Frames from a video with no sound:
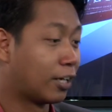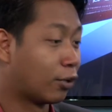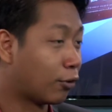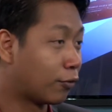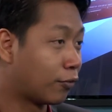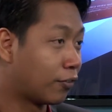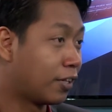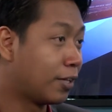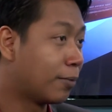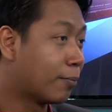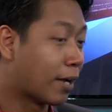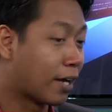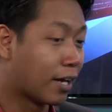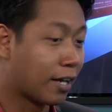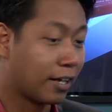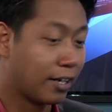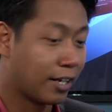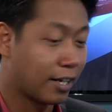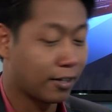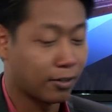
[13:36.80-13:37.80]
Then hopefully
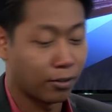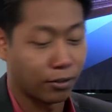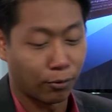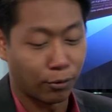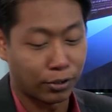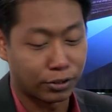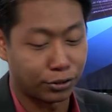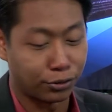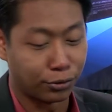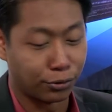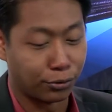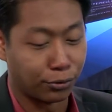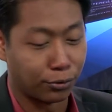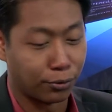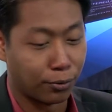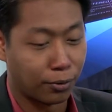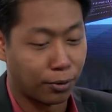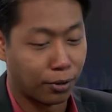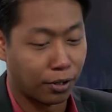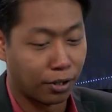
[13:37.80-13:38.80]
once
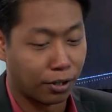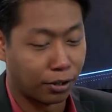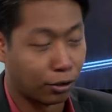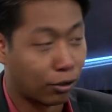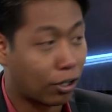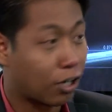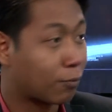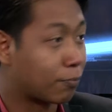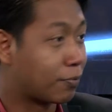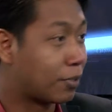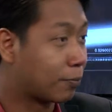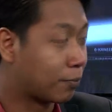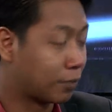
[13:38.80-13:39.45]
you go out